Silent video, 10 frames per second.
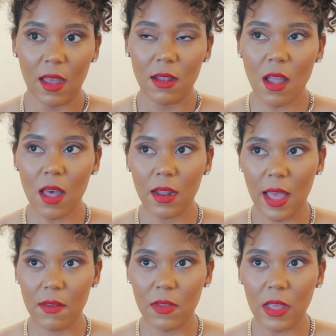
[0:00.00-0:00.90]
Not
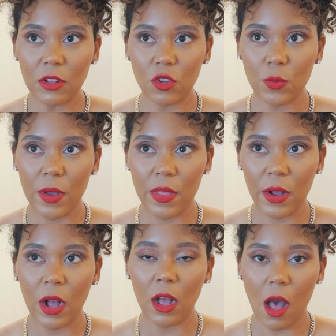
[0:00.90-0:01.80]
heavy to where
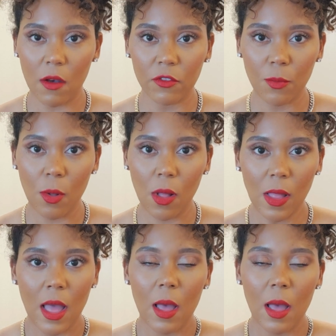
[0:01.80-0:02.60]
they're uncomfortable,